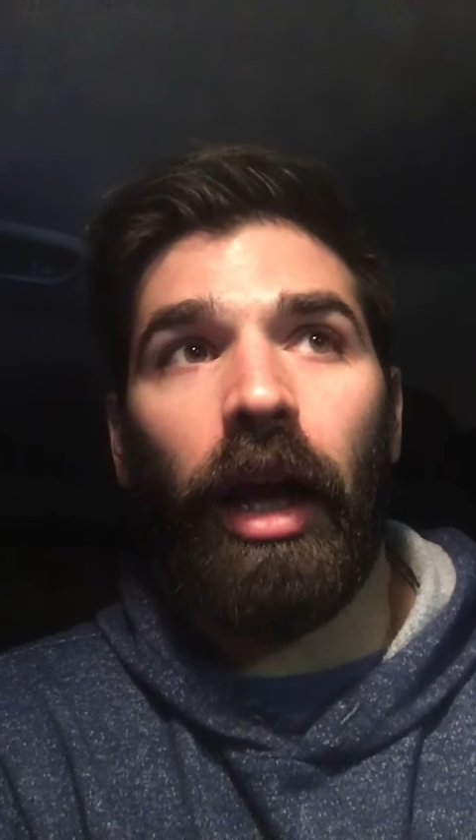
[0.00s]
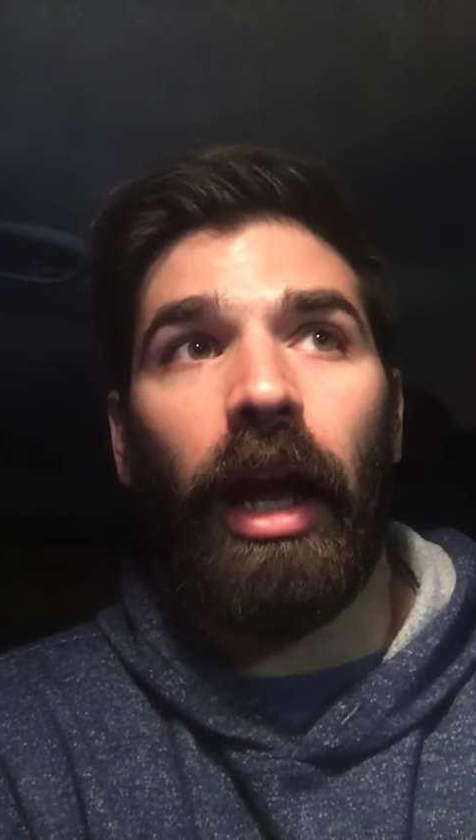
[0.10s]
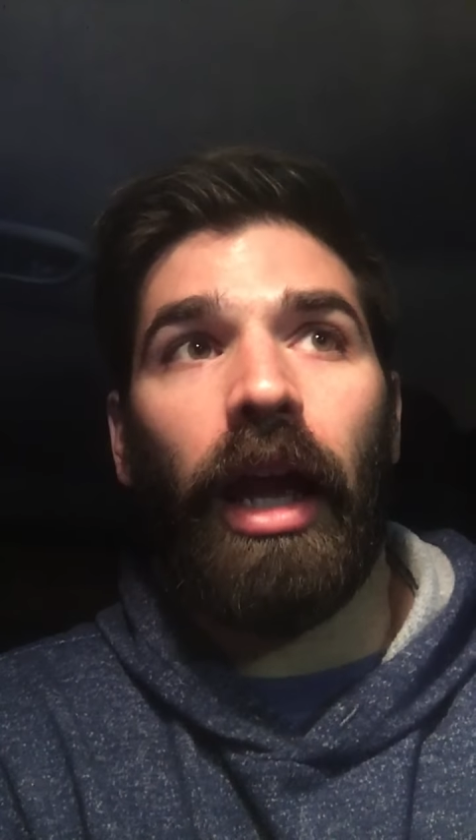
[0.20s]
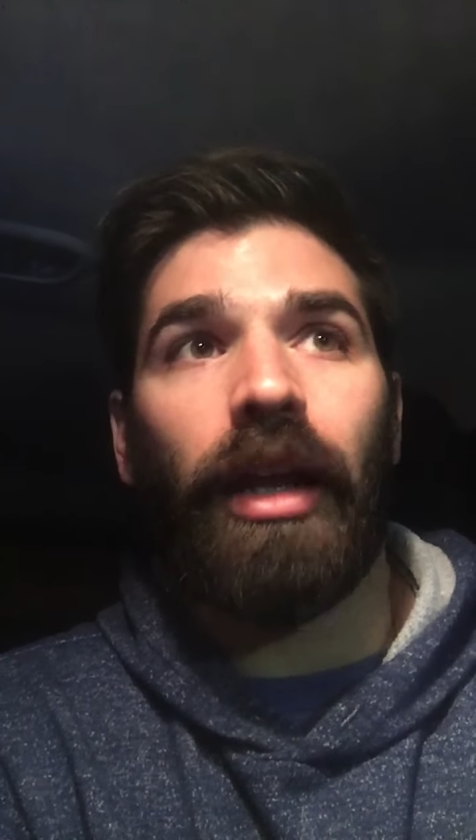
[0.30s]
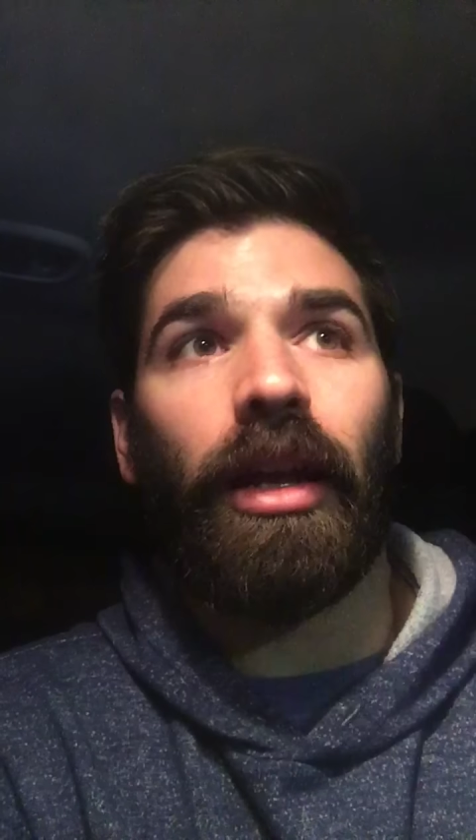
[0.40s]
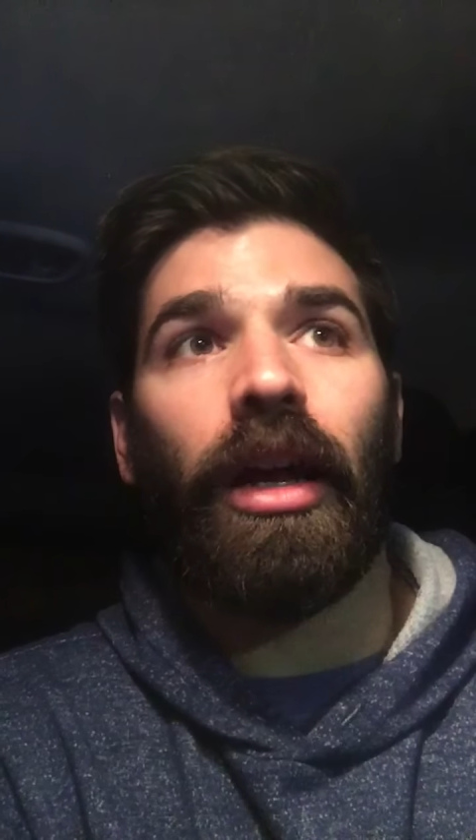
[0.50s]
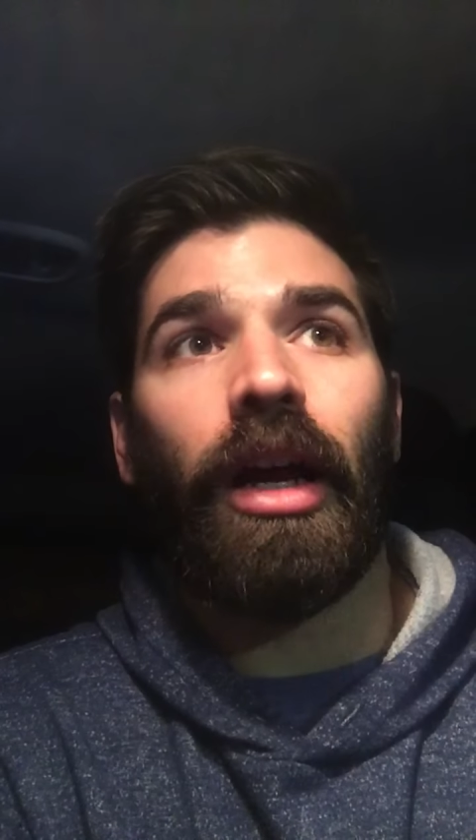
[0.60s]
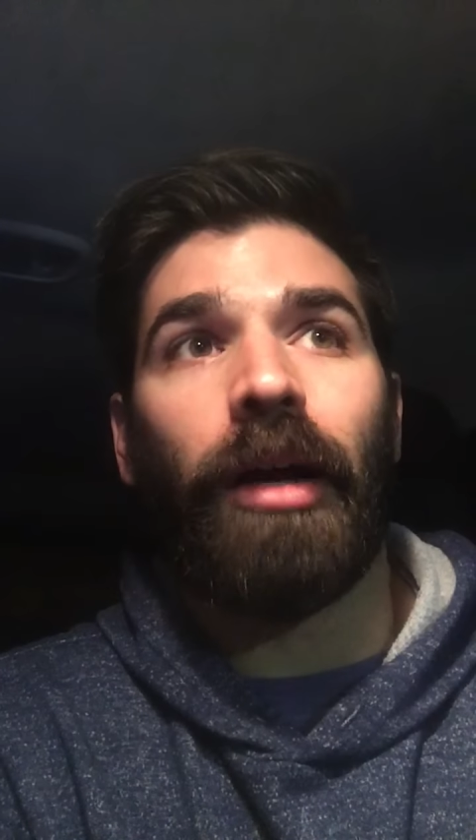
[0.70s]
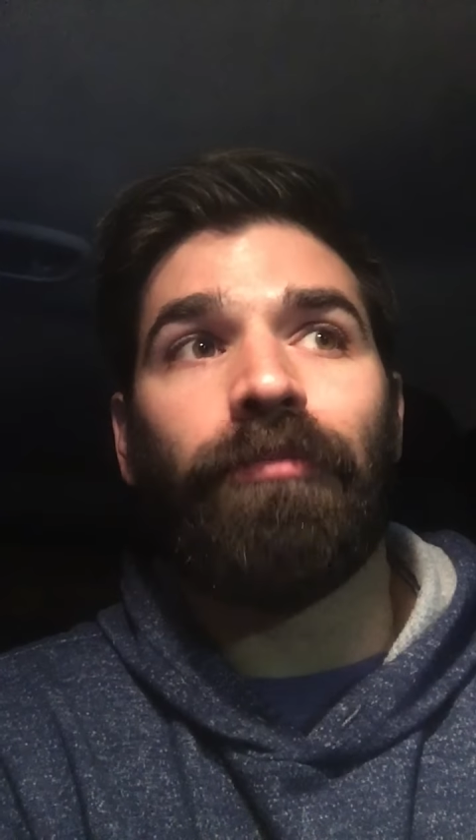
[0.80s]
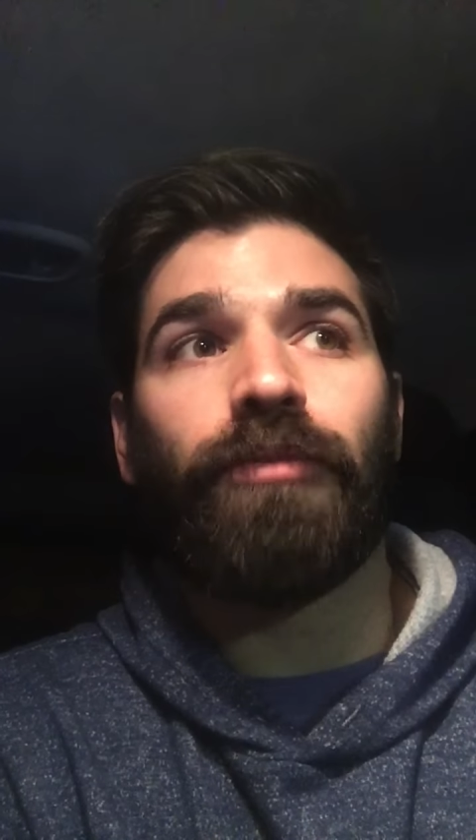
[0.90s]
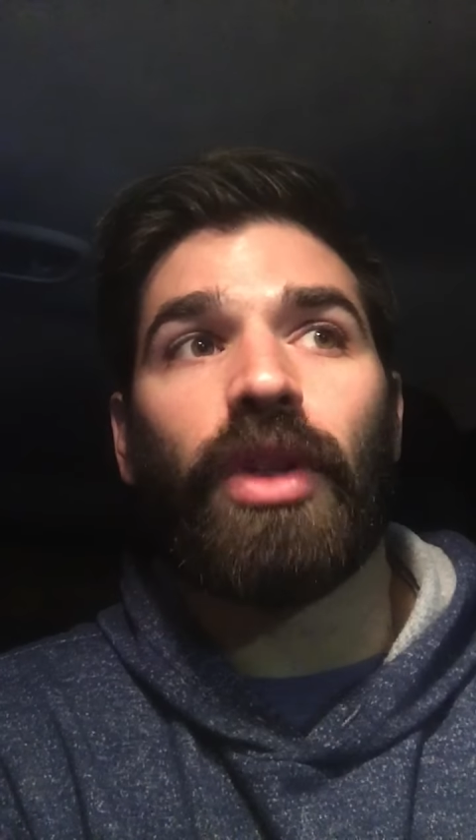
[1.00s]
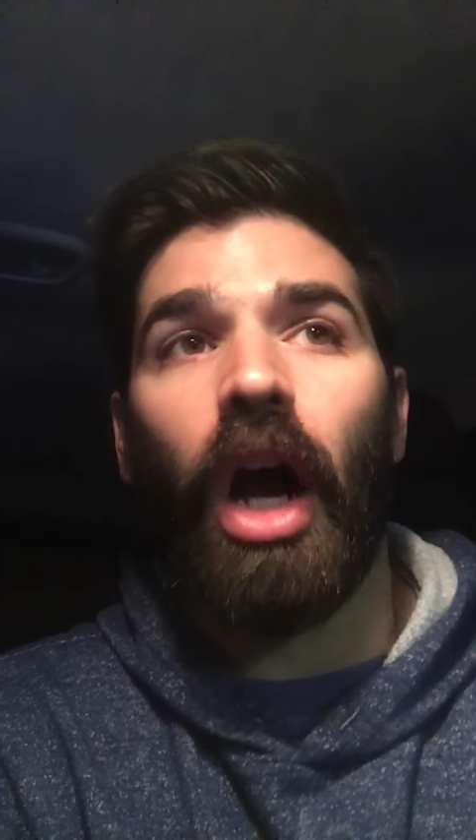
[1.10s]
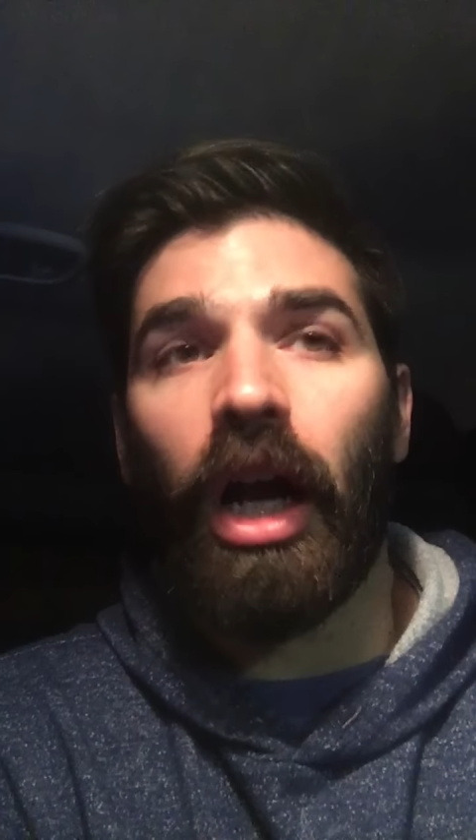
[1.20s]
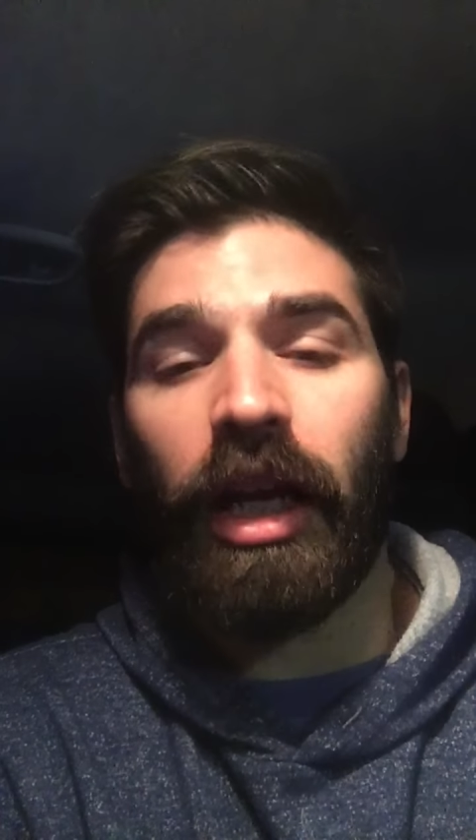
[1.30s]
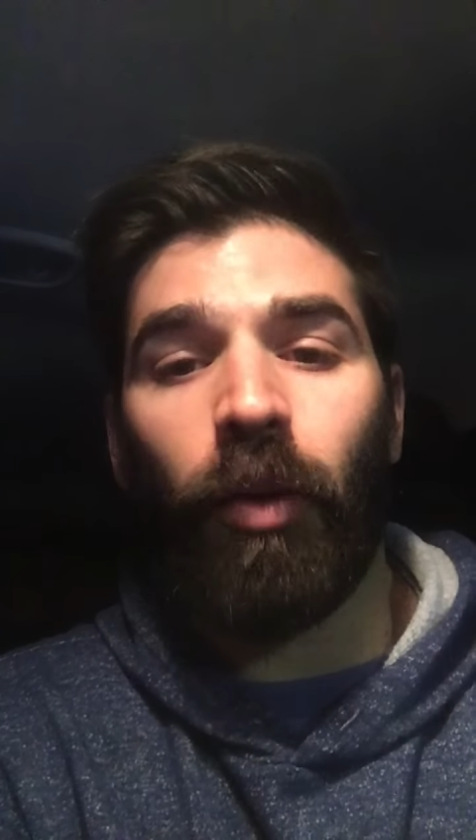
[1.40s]
And
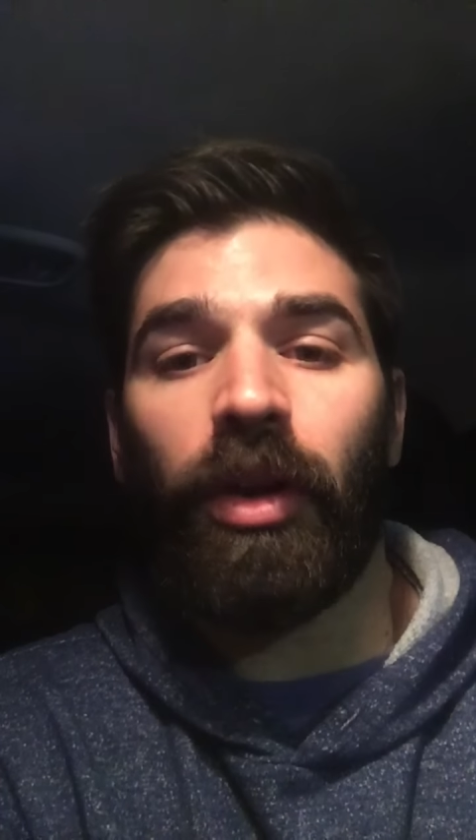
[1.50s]
talking